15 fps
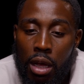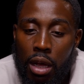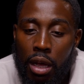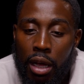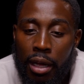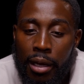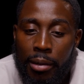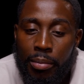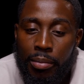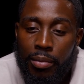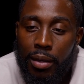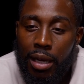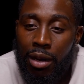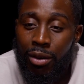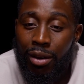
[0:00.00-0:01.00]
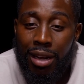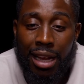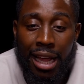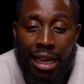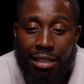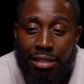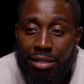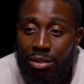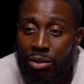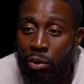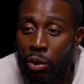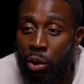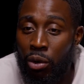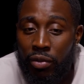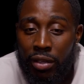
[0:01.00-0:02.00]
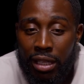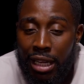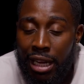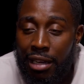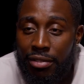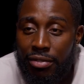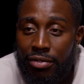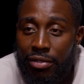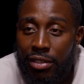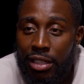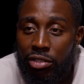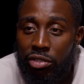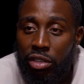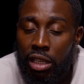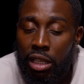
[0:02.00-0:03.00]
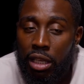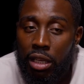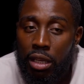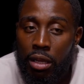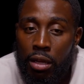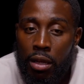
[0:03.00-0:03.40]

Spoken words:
I got clients all over the gaff, literally,